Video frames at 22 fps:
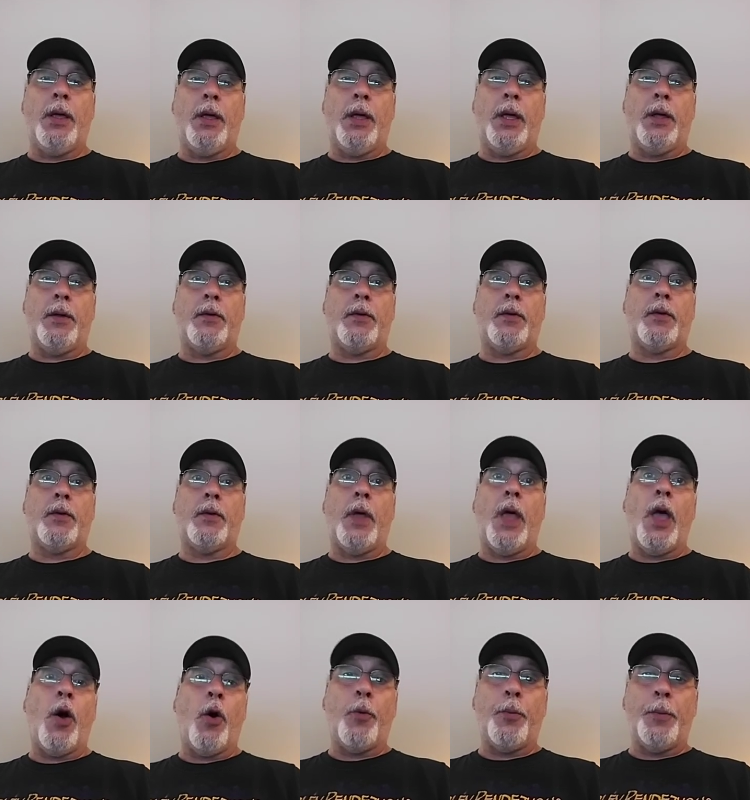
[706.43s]
it's
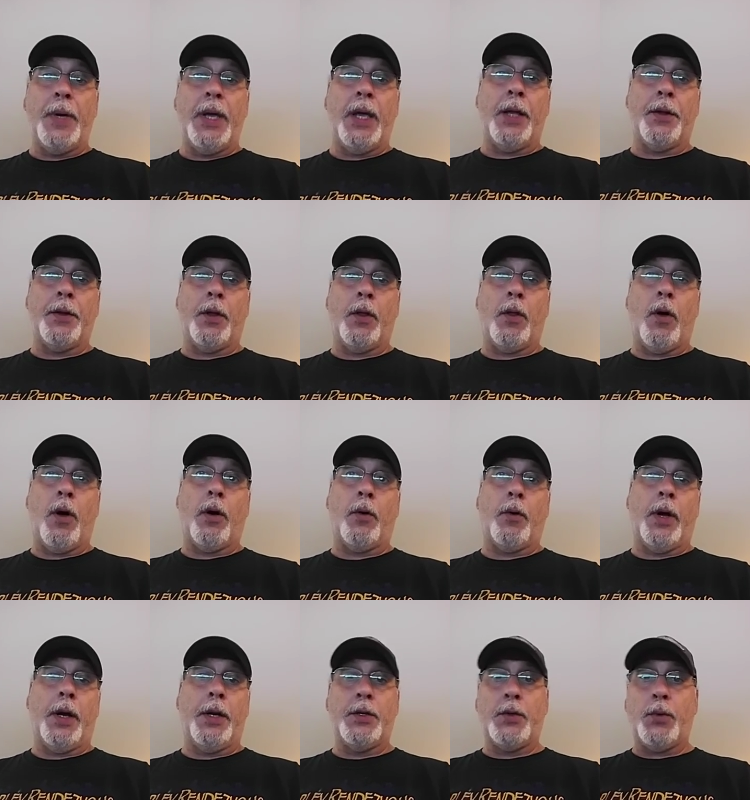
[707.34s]
helped me in the
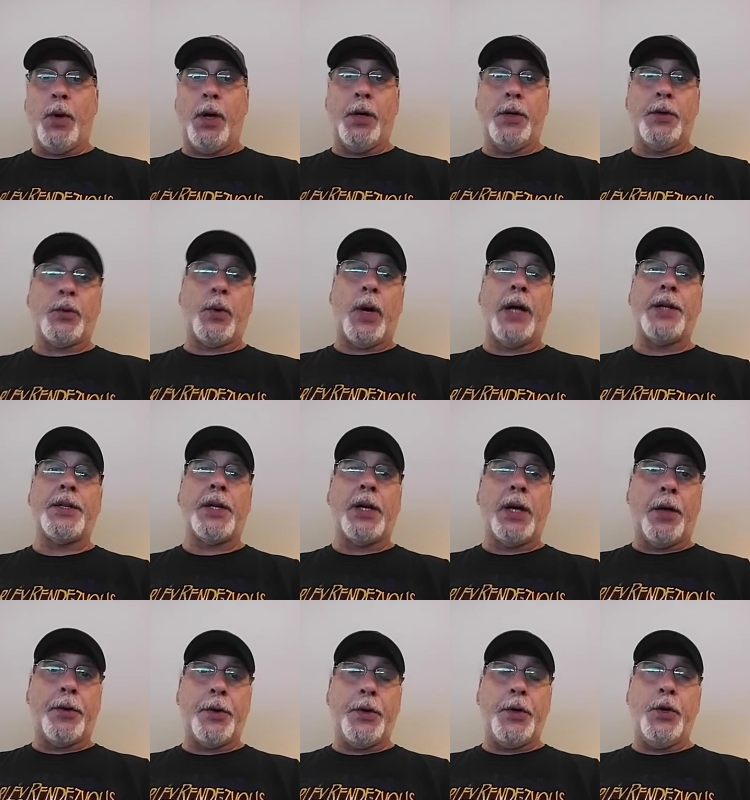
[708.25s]
long run, as well as
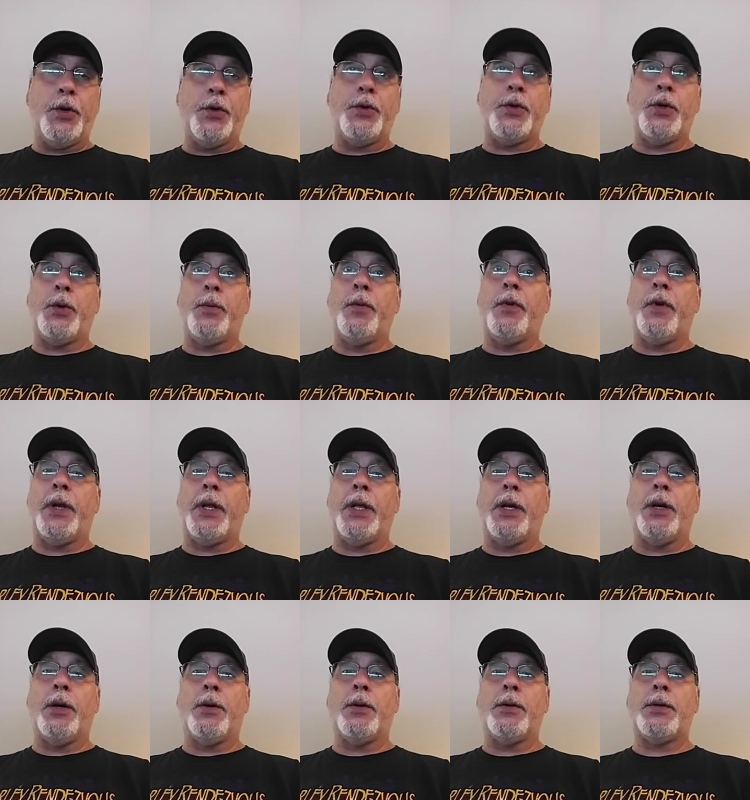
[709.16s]
watching other YouTube
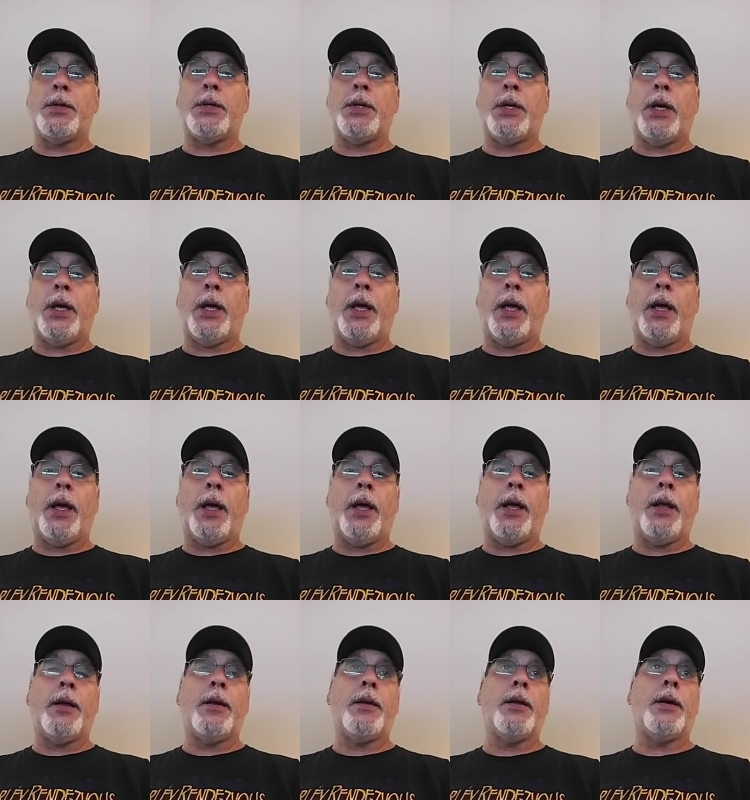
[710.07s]
videos
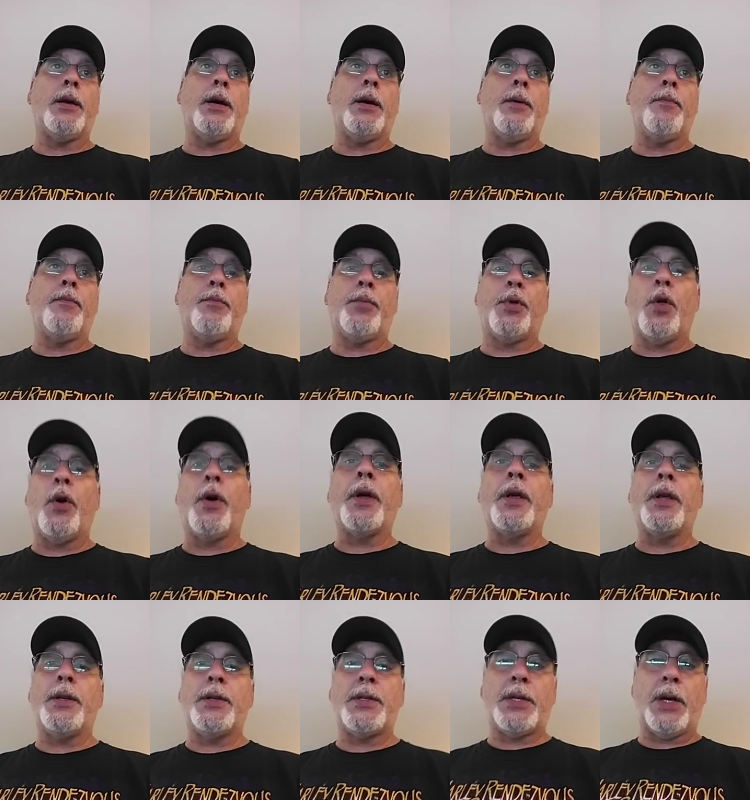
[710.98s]
and uh,
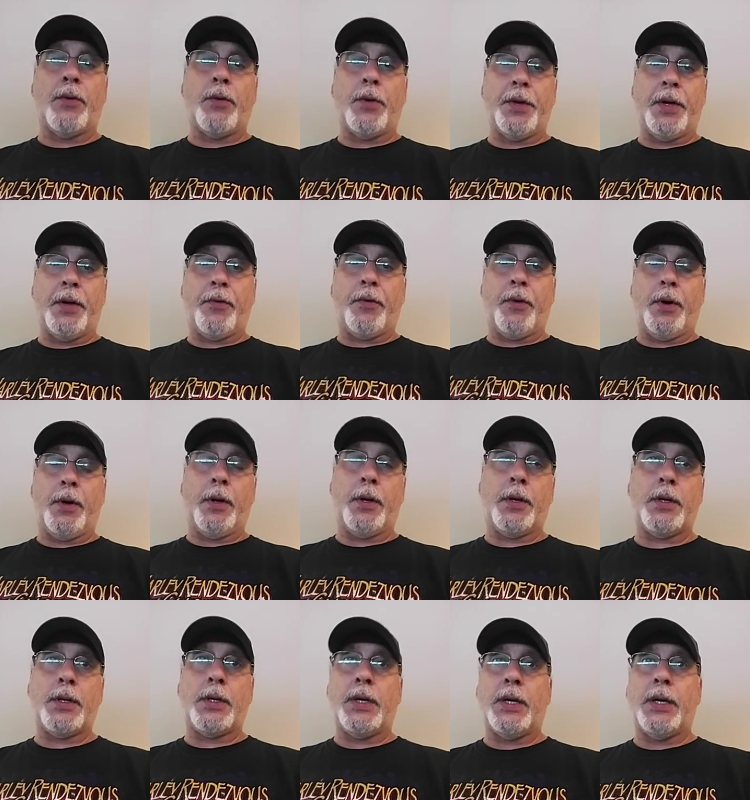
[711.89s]
belonging to several different
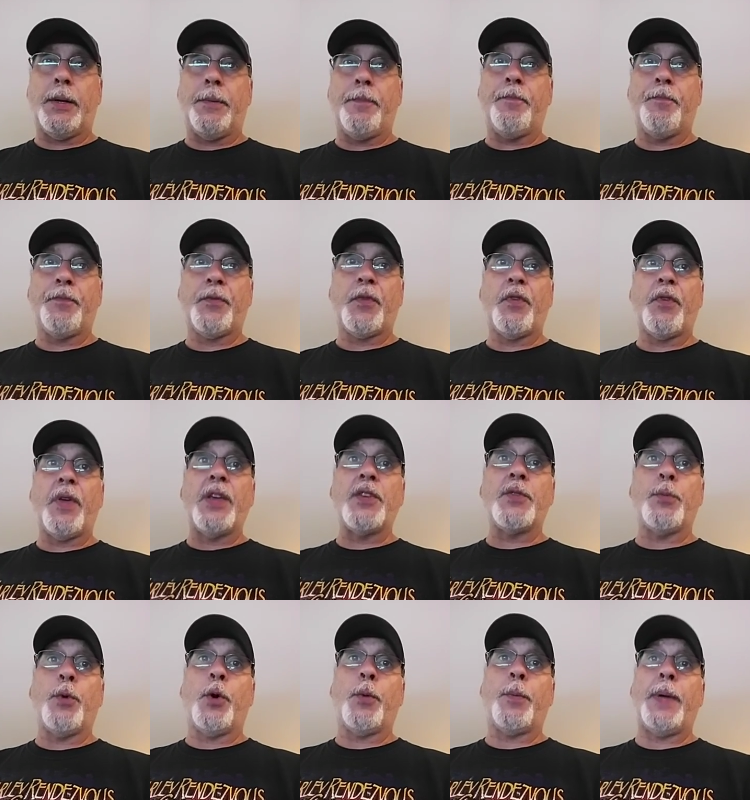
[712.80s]
um,
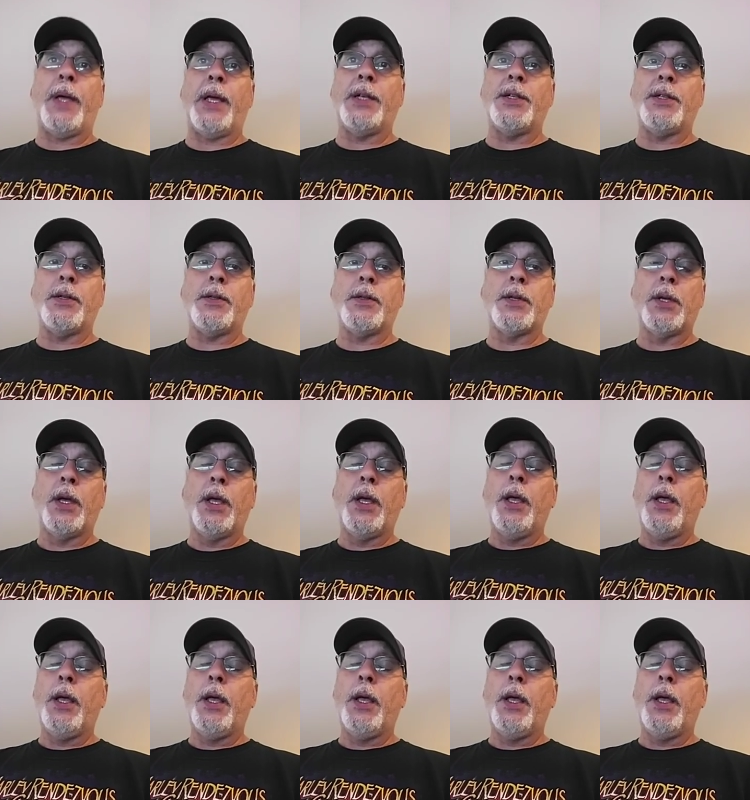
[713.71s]
Facebook pages.